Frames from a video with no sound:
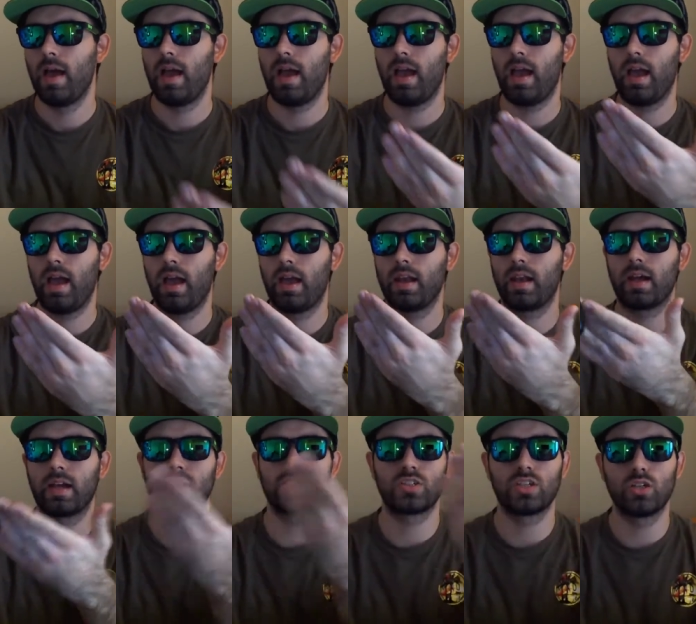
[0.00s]
And
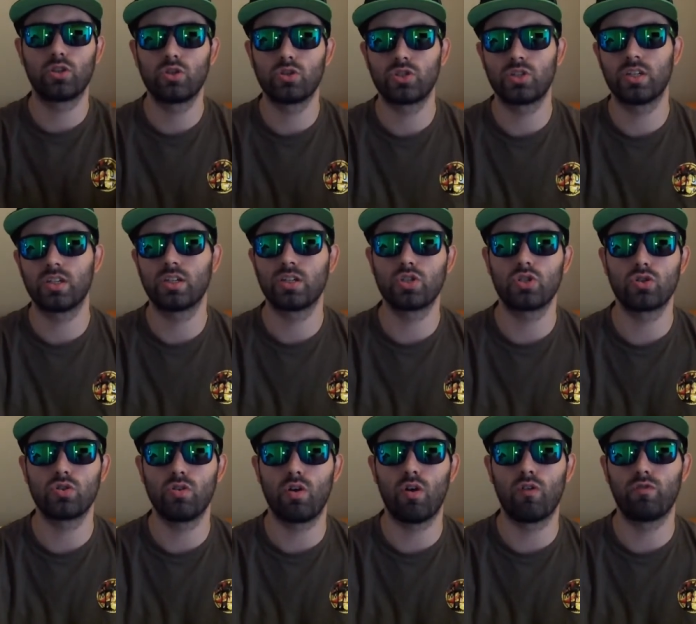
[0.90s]
like I said, your
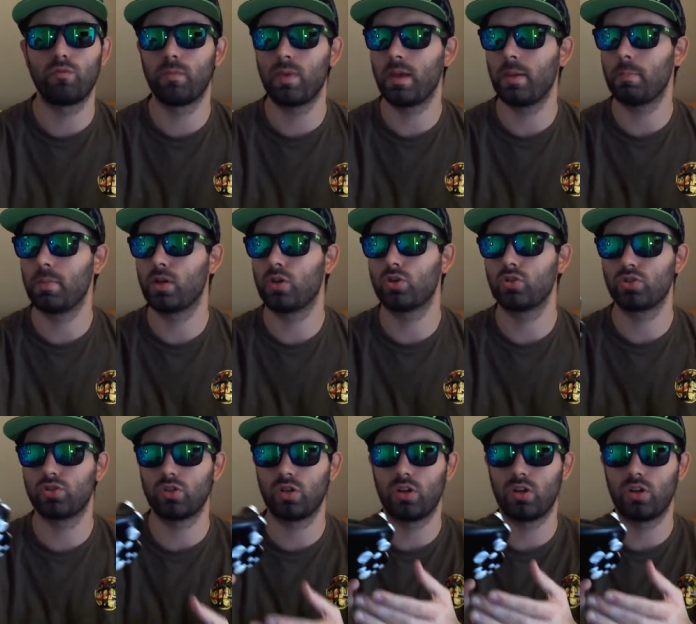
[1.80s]
signature of me because